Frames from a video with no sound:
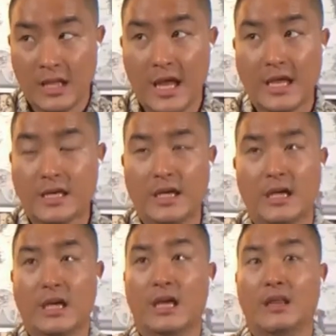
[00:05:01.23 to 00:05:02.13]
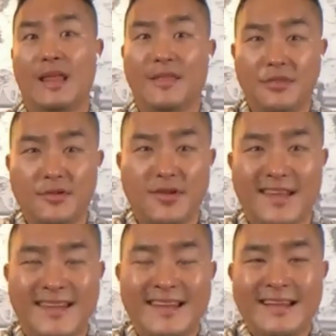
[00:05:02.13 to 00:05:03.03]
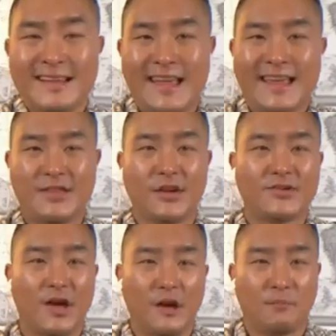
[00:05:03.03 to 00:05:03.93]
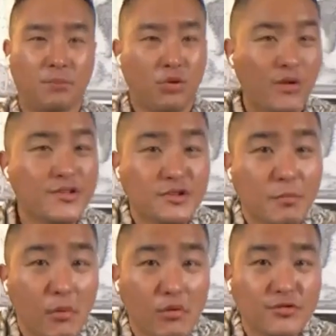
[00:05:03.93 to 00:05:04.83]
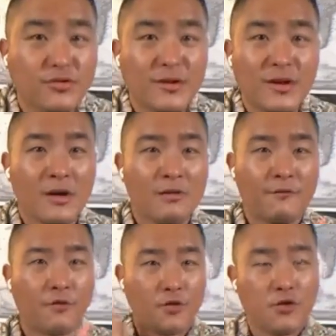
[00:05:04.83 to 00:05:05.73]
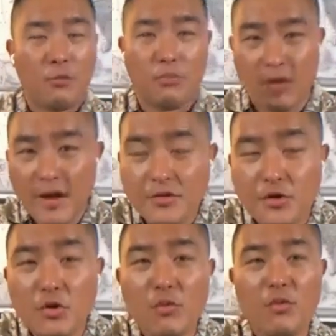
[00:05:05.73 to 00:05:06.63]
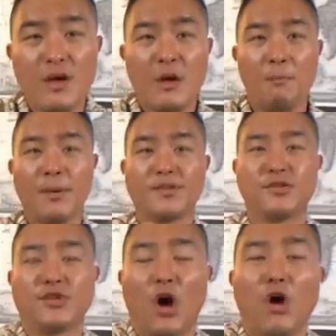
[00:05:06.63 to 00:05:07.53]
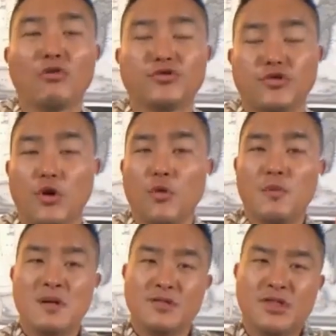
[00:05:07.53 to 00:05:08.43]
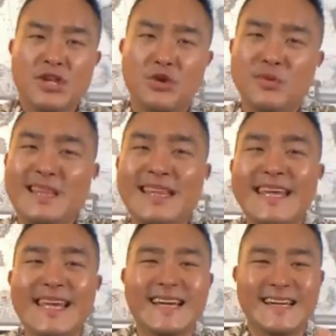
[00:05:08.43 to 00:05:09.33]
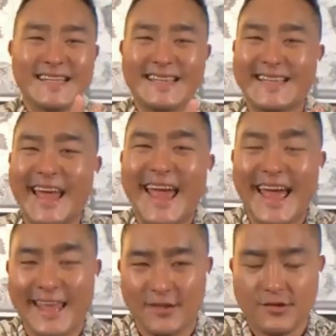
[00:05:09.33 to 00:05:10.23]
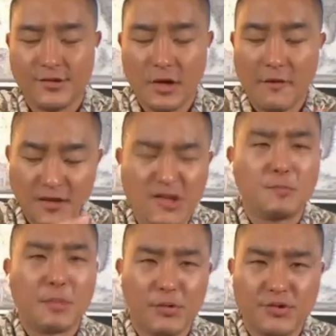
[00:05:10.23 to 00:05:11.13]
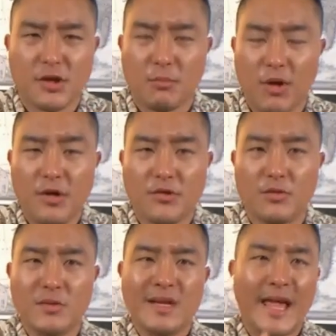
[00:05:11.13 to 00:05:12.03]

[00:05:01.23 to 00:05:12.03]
Like, uh, like there's an like there's principles for your breakthrough, but there's also the unique dance of experiencing a breakthrough.